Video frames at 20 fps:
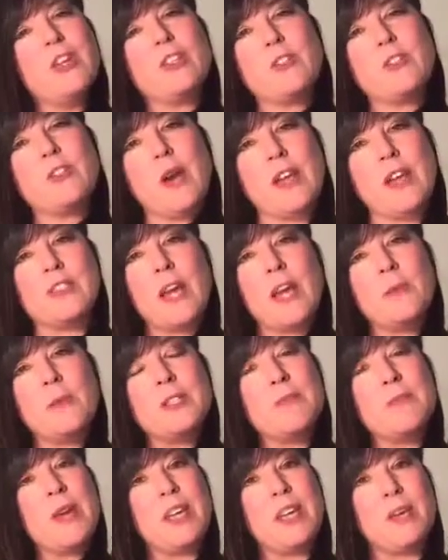So as I
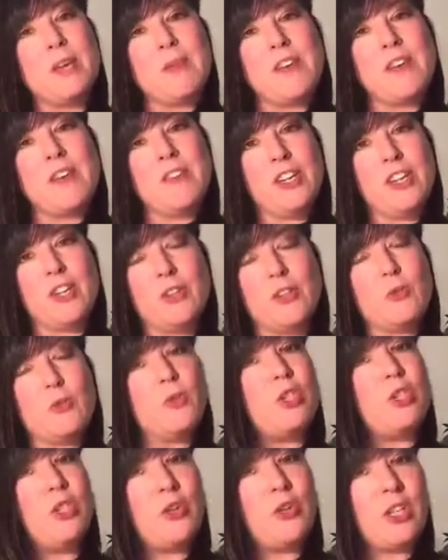was making my videos,
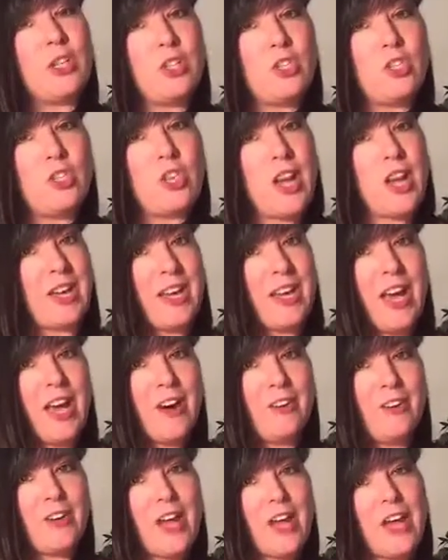which you can check
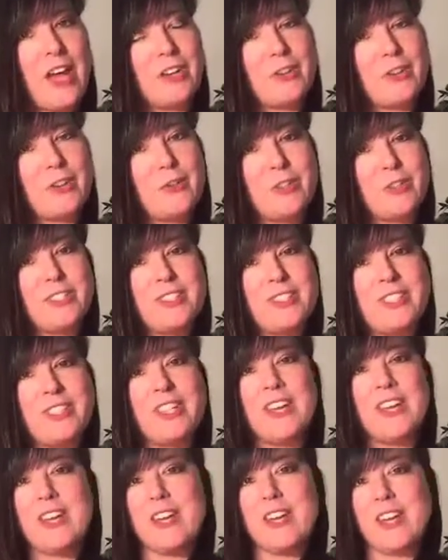out at
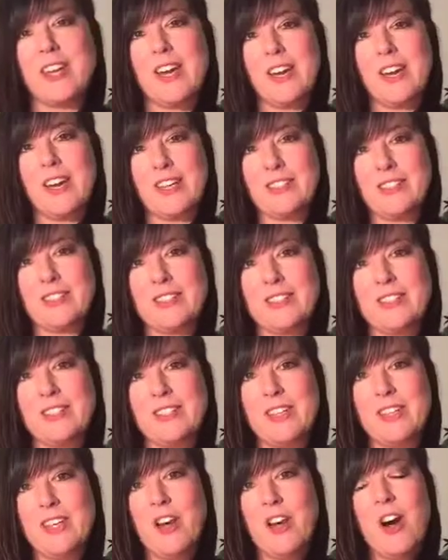Christy
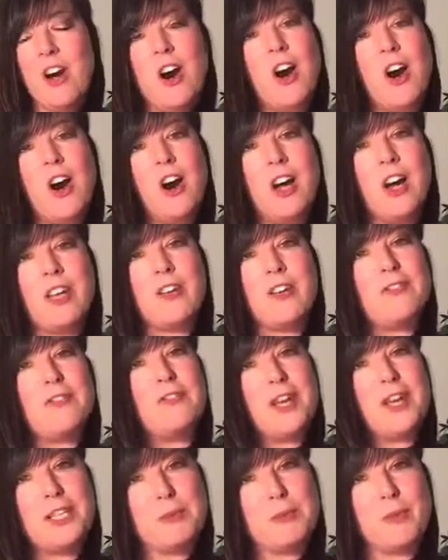Knights on
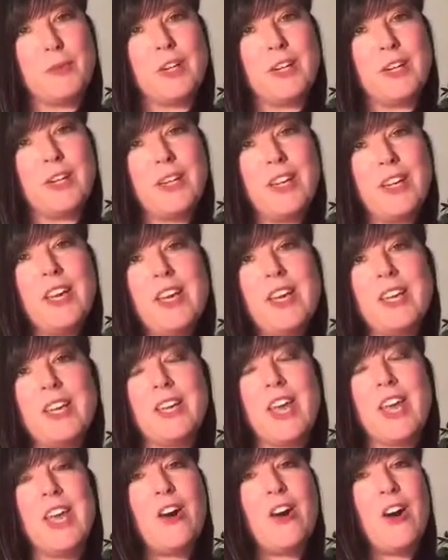Facebook,
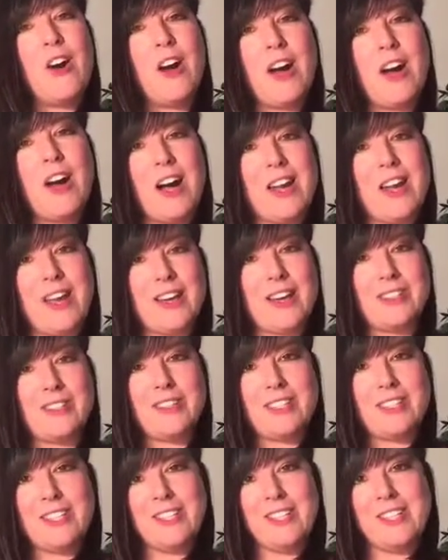
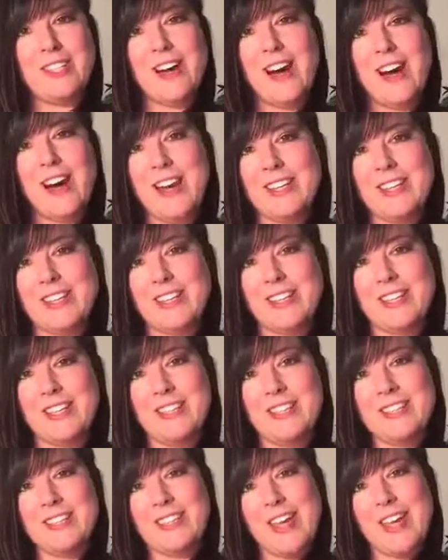
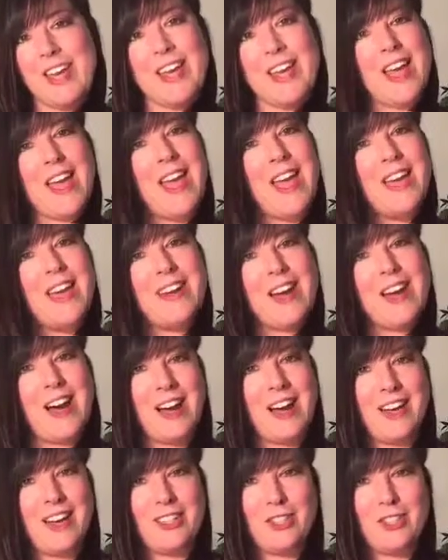
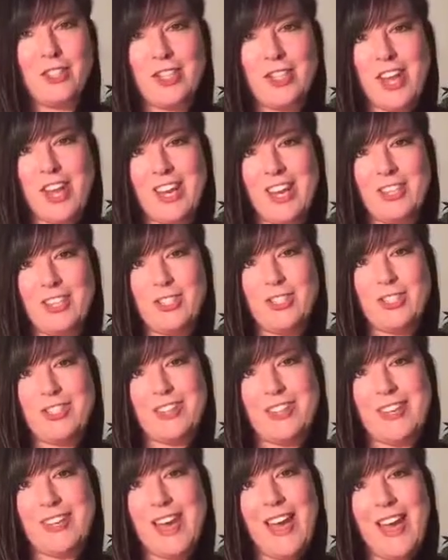
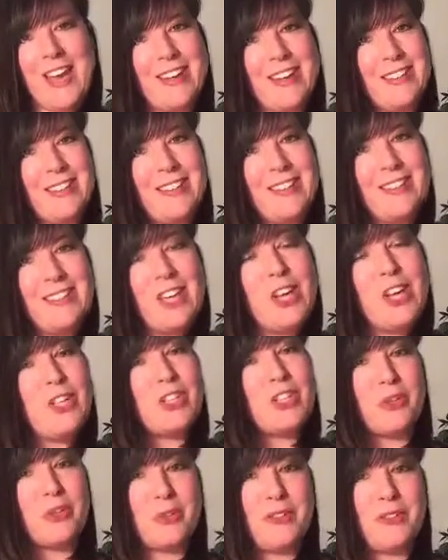Kristieknights,
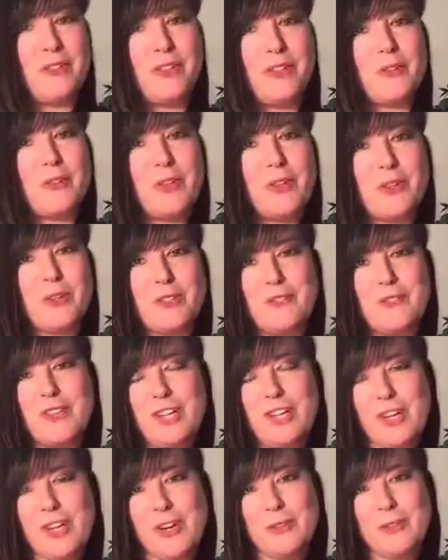to review those
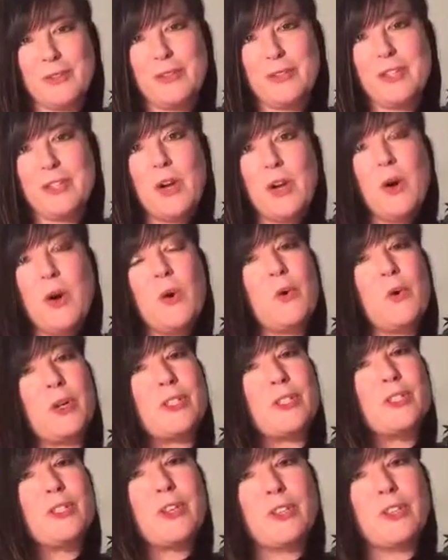videos,
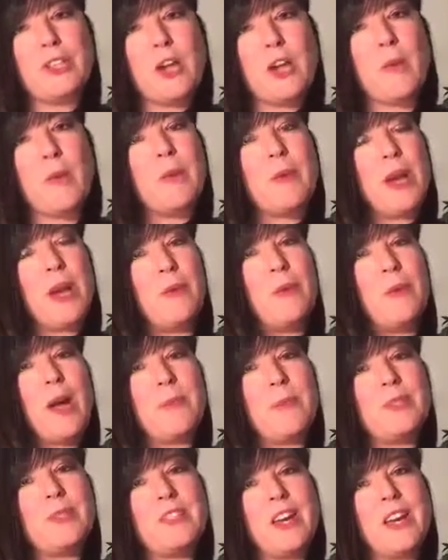or certainly on my
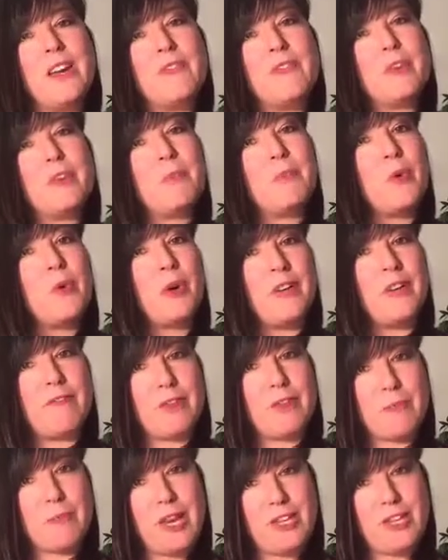website for more
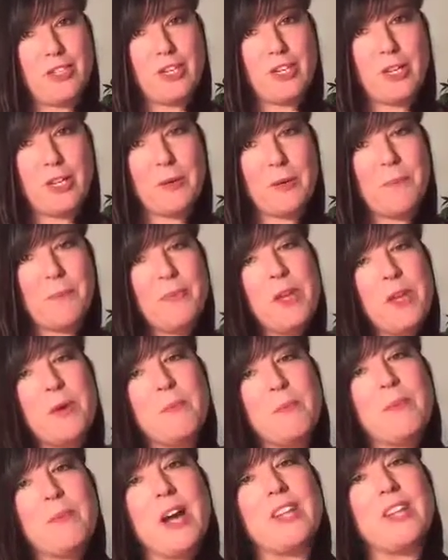information.
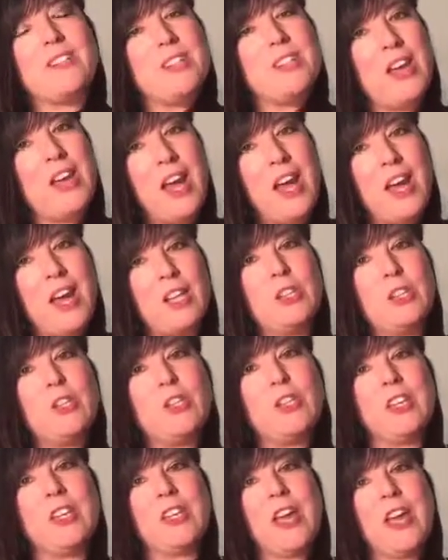But today,
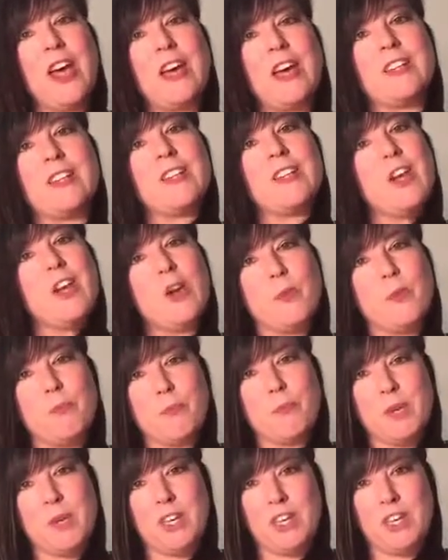looking at
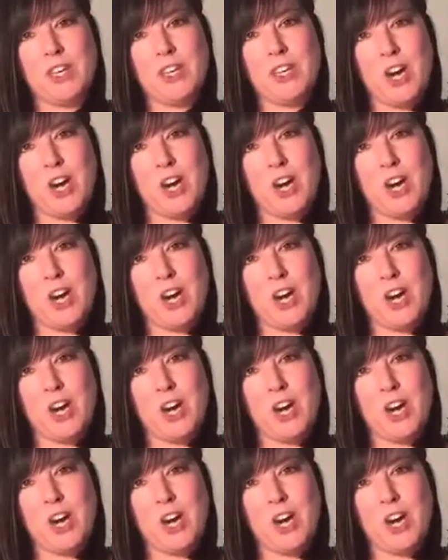being